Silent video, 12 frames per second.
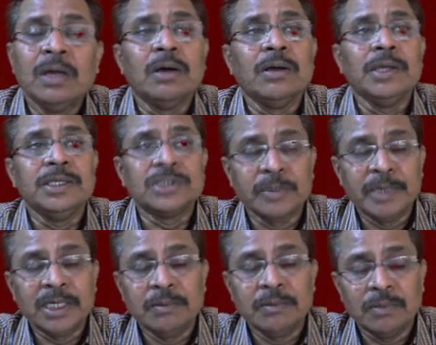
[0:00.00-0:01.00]

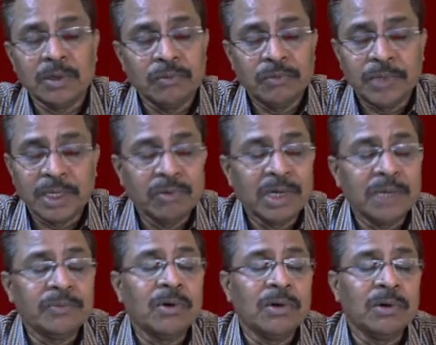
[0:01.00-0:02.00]
instrument required
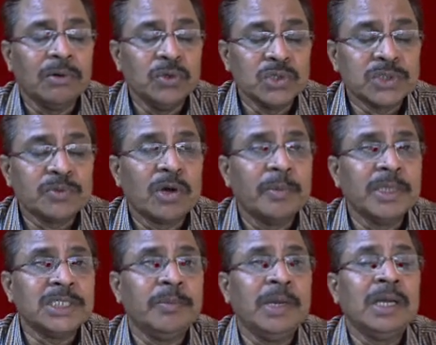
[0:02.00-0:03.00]
for used for
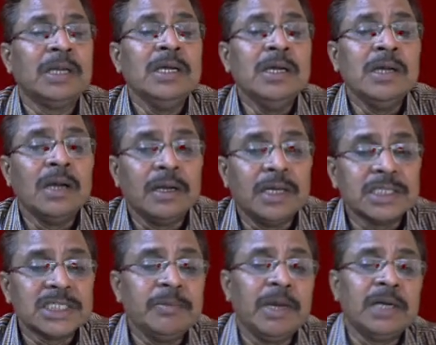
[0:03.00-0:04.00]
measurement,
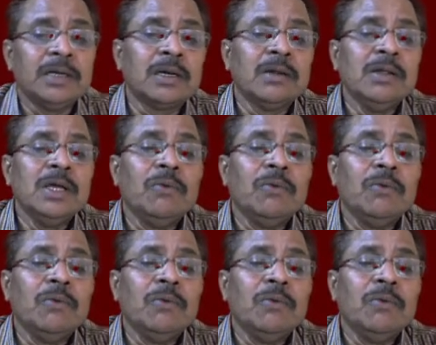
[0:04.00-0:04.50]
doesn't matter.